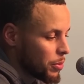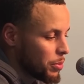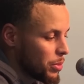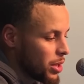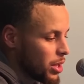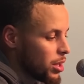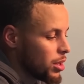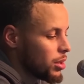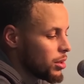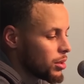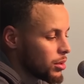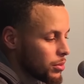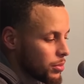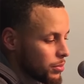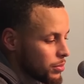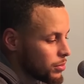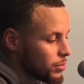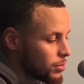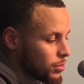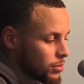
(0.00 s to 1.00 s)
for me
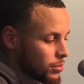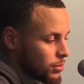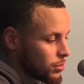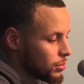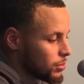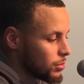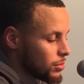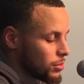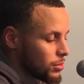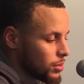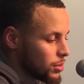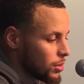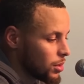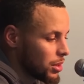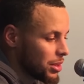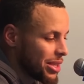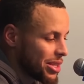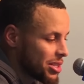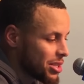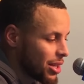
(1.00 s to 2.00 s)
to
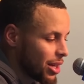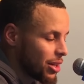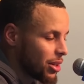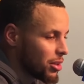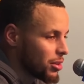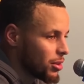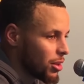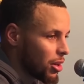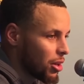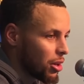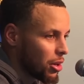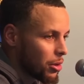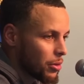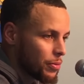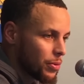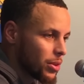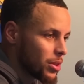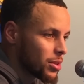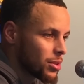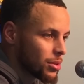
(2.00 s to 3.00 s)
initiate
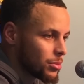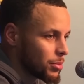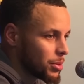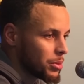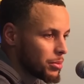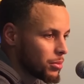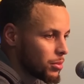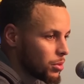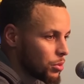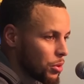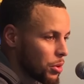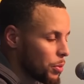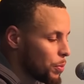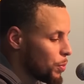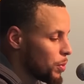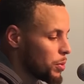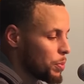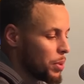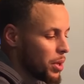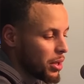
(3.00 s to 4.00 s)
our offense, and
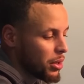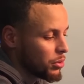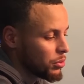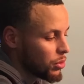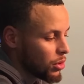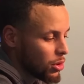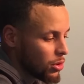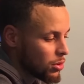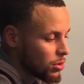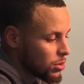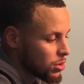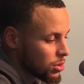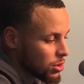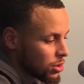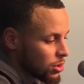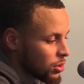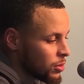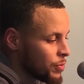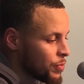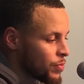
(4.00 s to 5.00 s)
with pick and
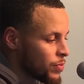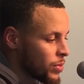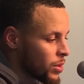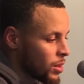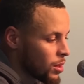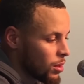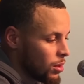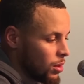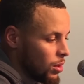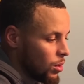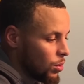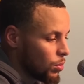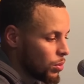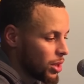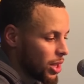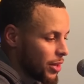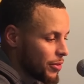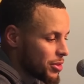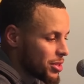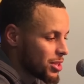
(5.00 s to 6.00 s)
rolls or
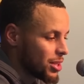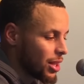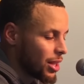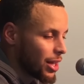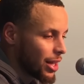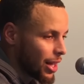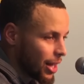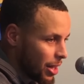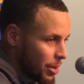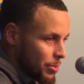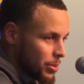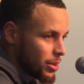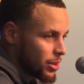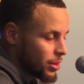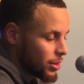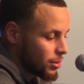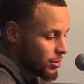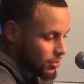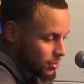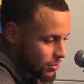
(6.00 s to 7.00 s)
whatever set, I gotta
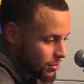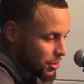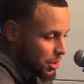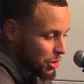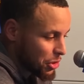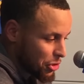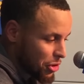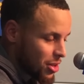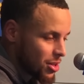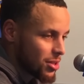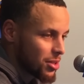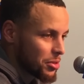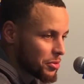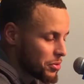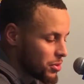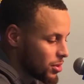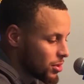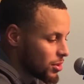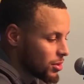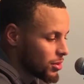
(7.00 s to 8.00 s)
be
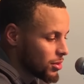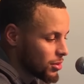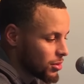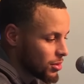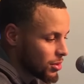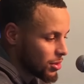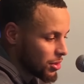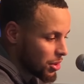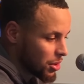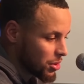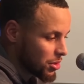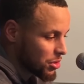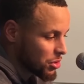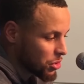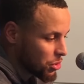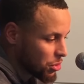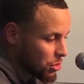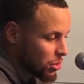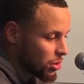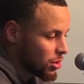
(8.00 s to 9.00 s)
aggressive to look to
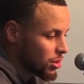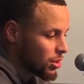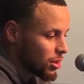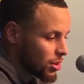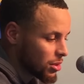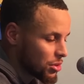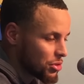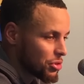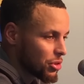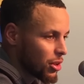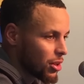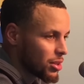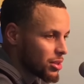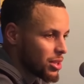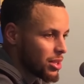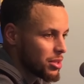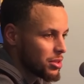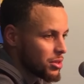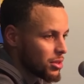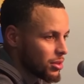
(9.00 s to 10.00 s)
score, to look to draw
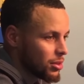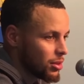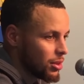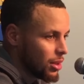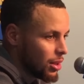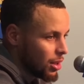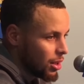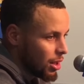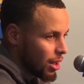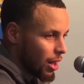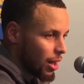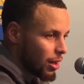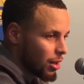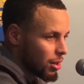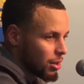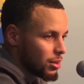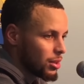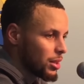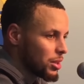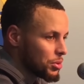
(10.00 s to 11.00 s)
attention,
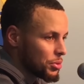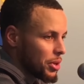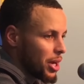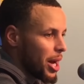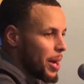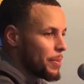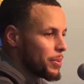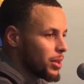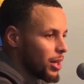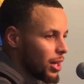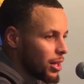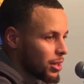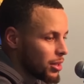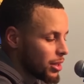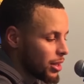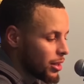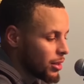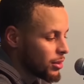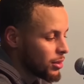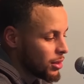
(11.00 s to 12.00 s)
and good things will happen out
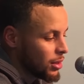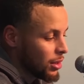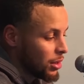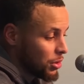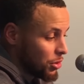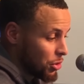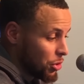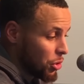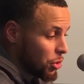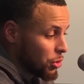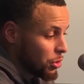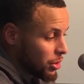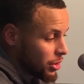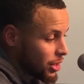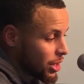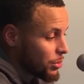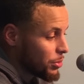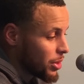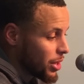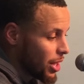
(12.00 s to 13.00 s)
of that,
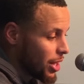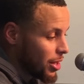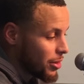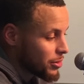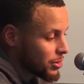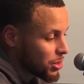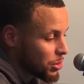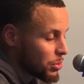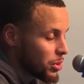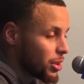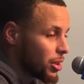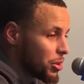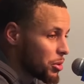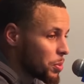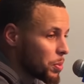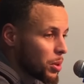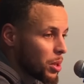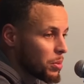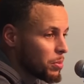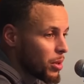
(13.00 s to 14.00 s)
knowing that we have so many
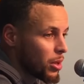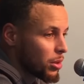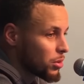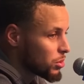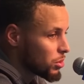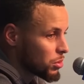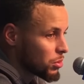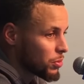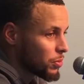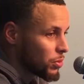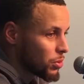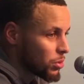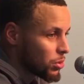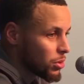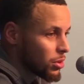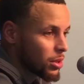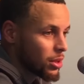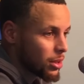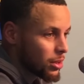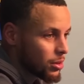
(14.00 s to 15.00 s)
other playmakers on the
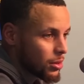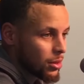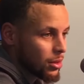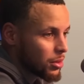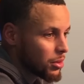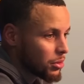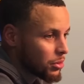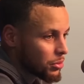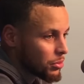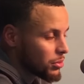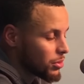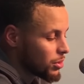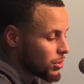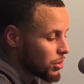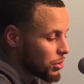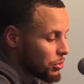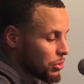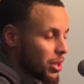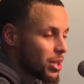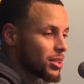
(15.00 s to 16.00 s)
floor, and
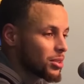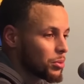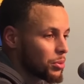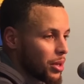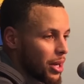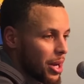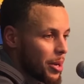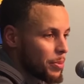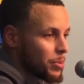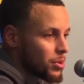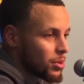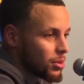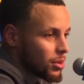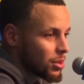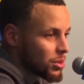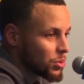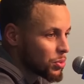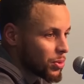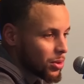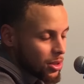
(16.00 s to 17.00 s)
the rest will
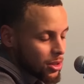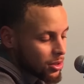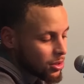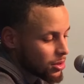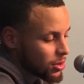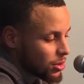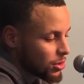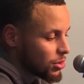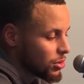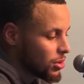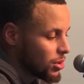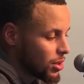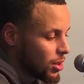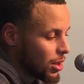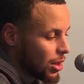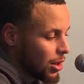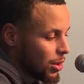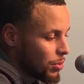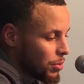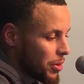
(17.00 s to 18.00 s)
happen as well. So
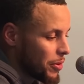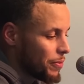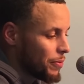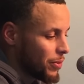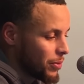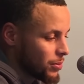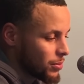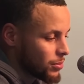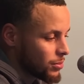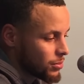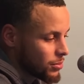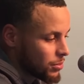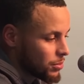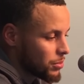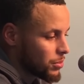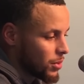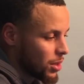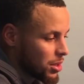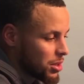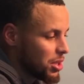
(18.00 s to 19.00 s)
we
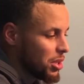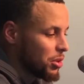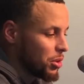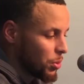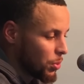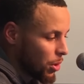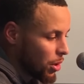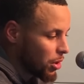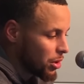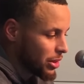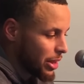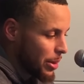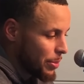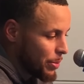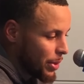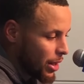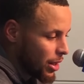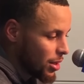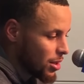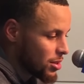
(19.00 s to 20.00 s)
continue to work on
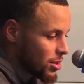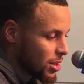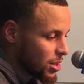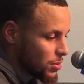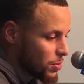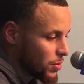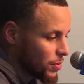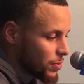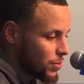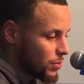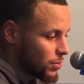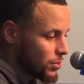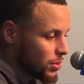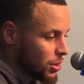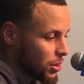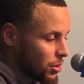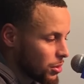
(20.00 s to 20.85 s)
that balance as we've